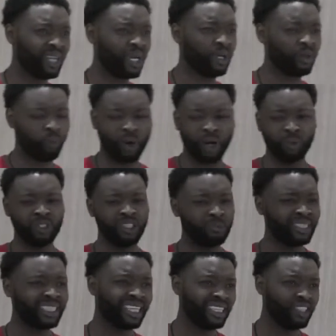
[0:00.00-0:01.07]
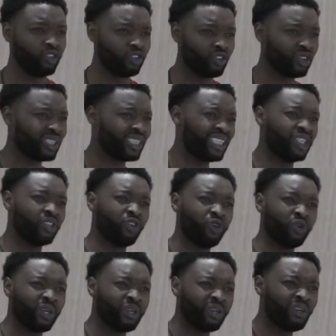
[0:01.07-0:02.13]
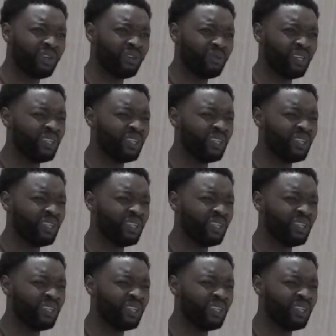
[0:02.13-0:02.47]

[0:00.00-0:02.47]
Like, why would you be selling drugs in your own,